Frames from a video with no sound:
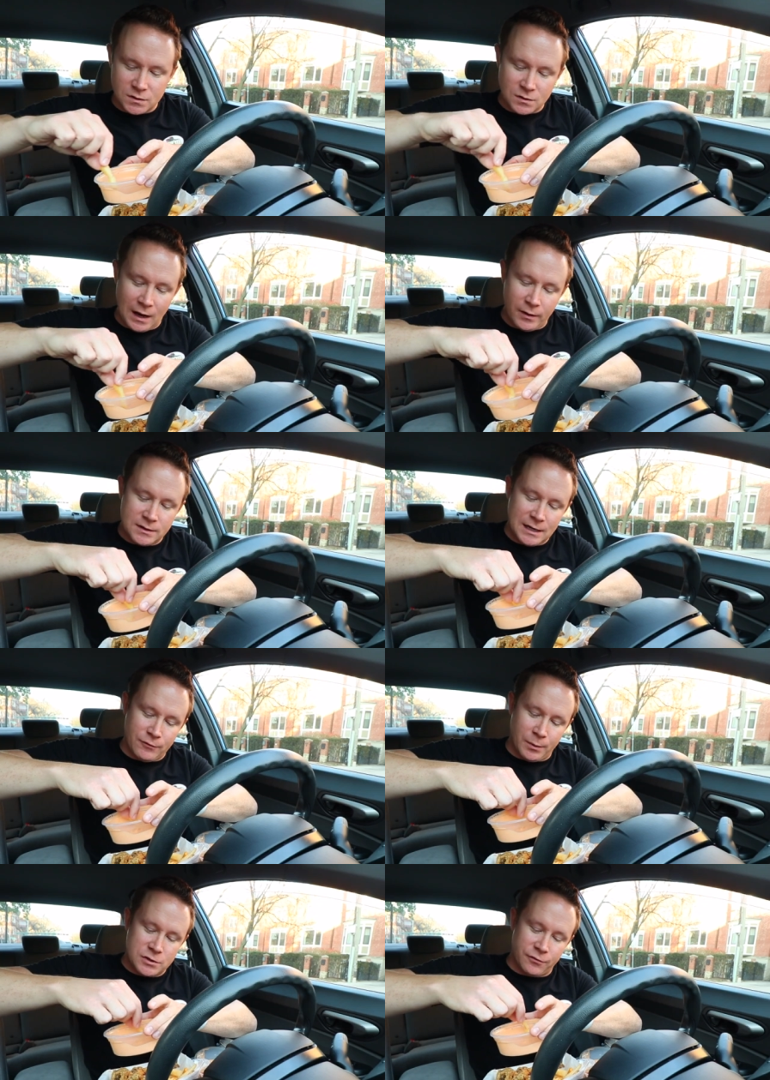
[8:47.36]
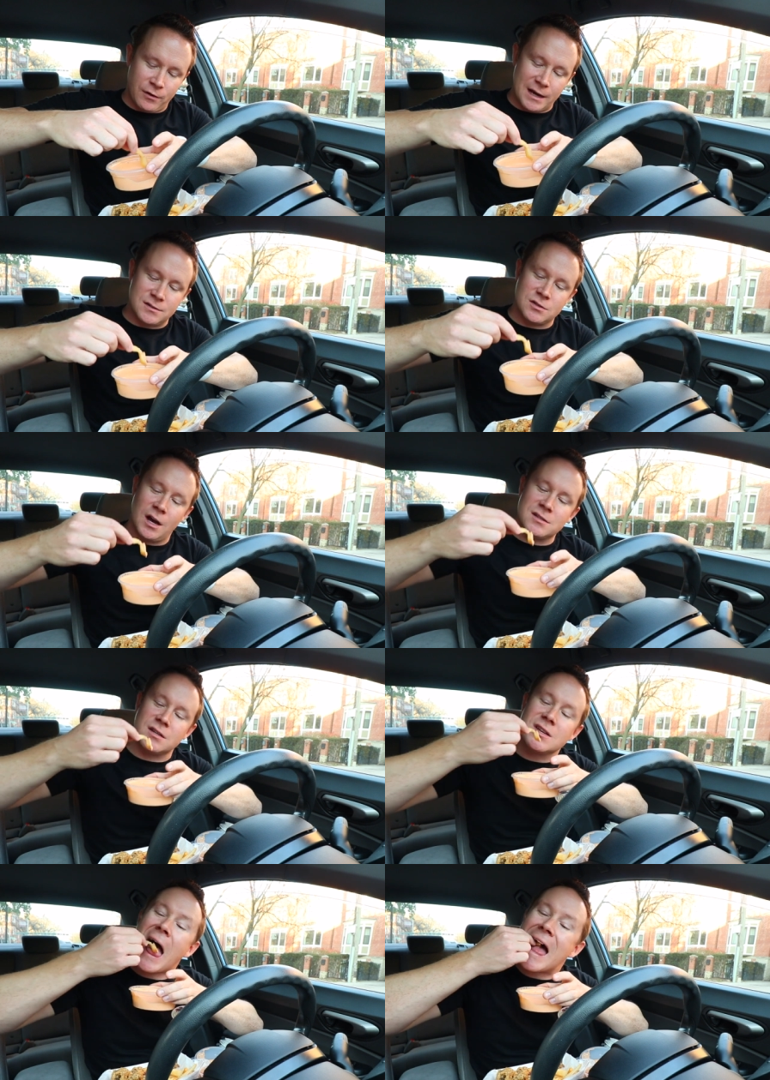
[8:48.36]
So now I just have a bunch of fries and
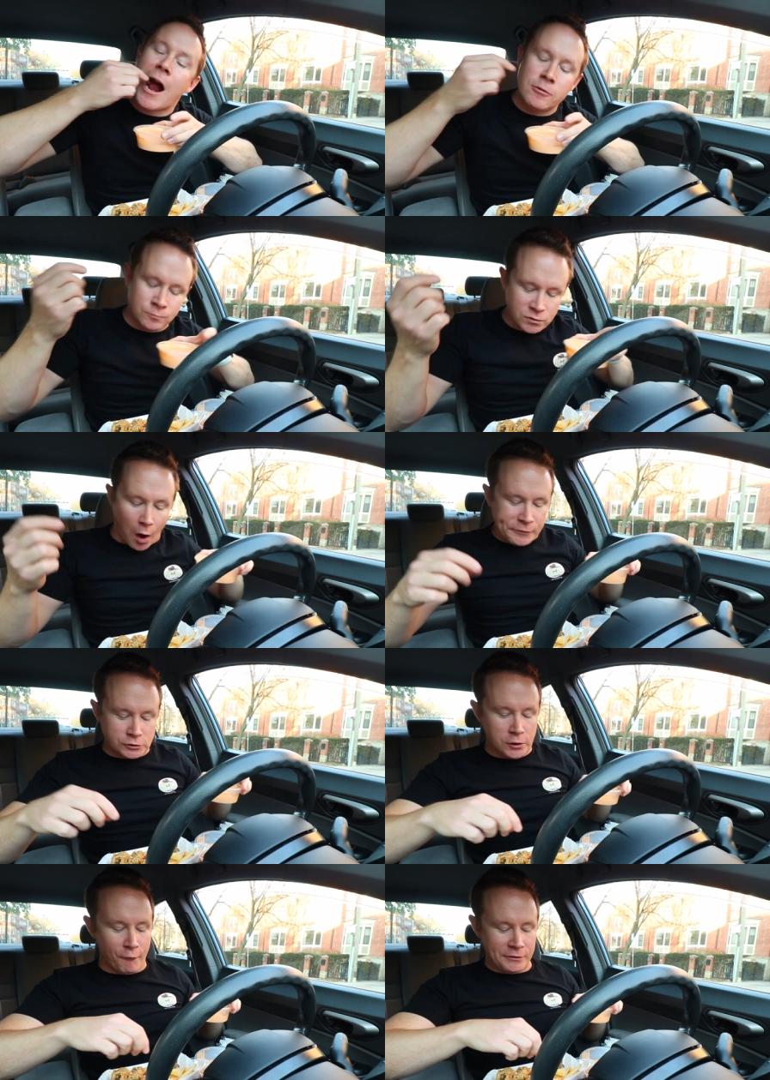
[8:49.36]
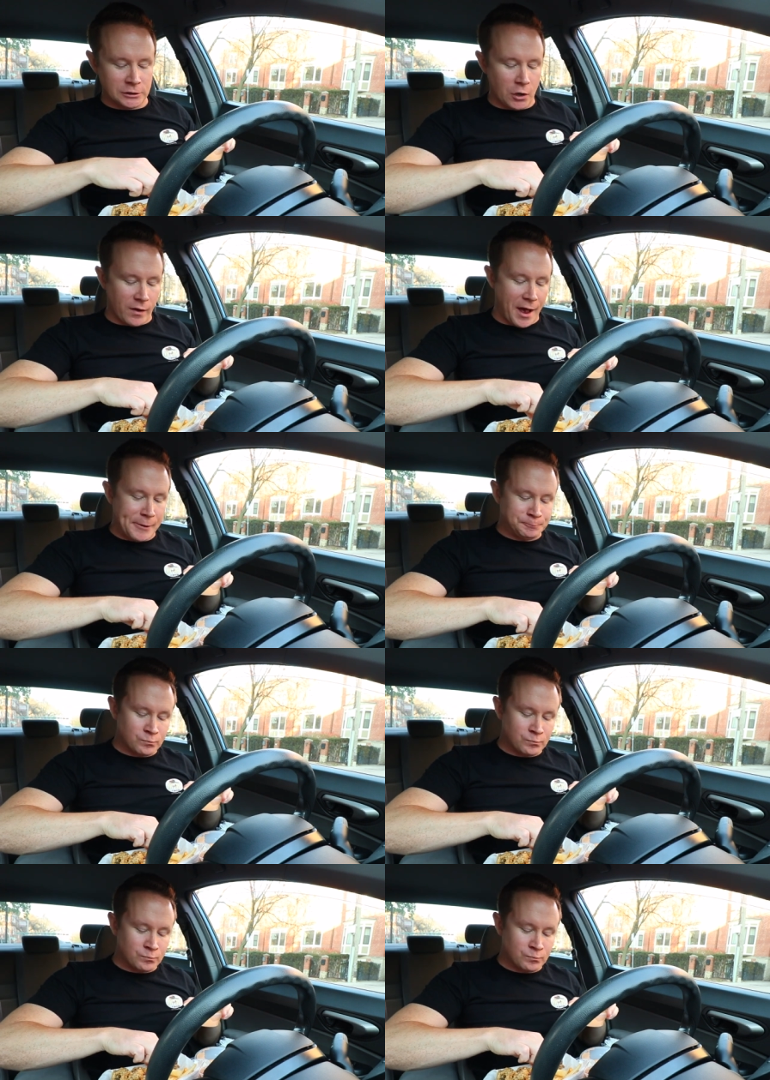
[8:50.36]
sauces. So I'm feeling okay.